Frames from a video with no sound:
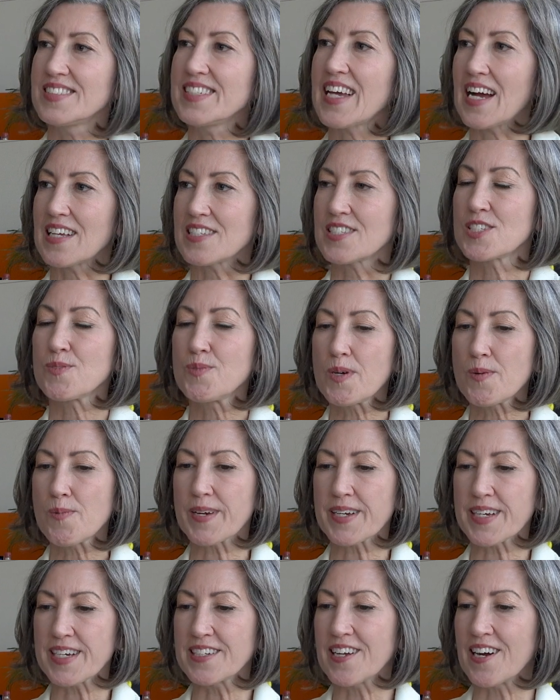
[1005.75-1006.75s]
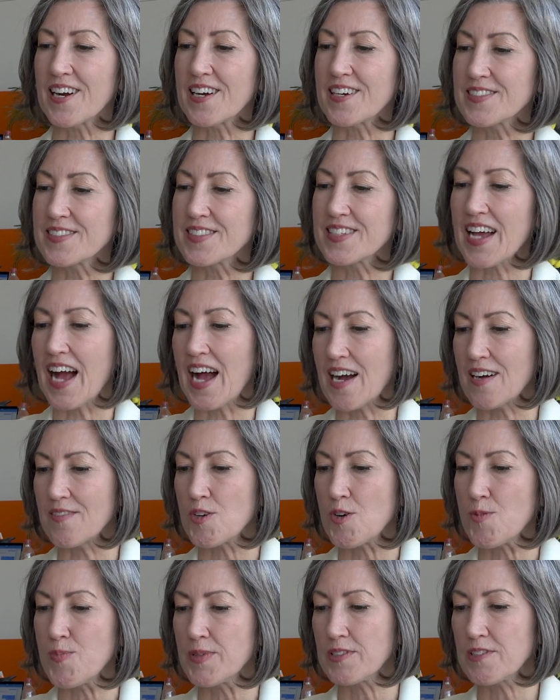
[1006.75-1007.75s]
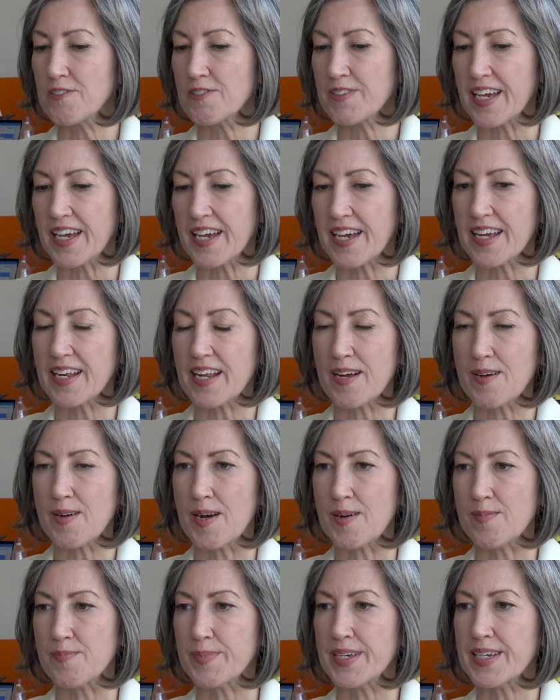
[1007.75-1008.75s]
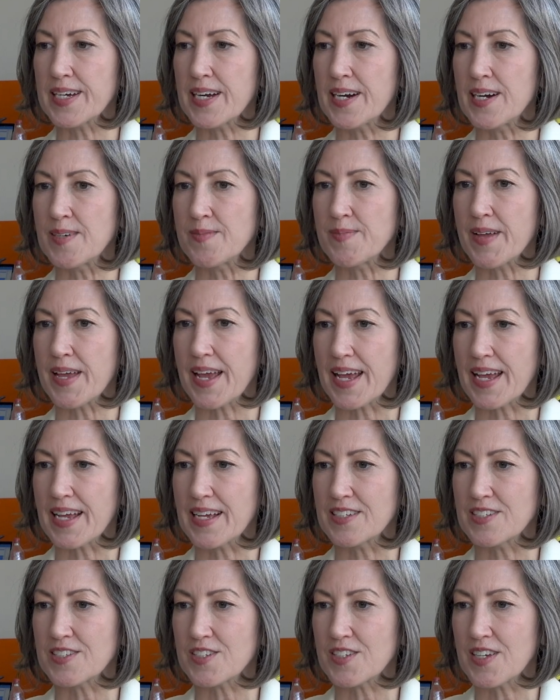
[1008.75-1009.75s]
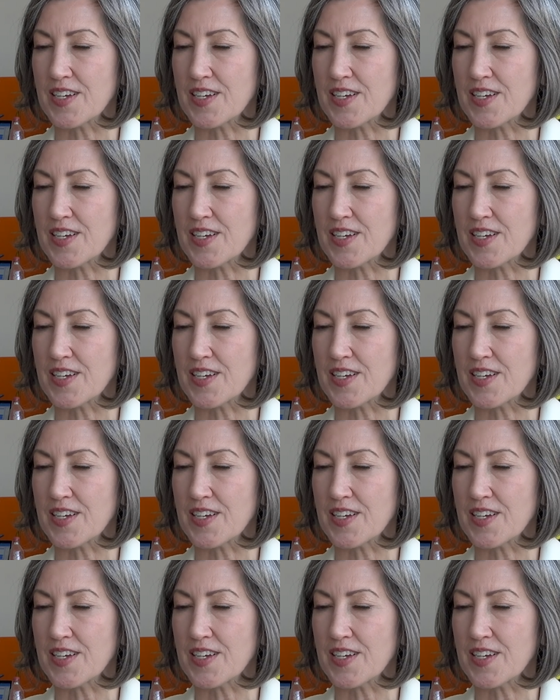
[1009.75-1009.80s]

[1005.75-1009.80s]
this? Yeah, so we're working hard to have Open Locate um, become a,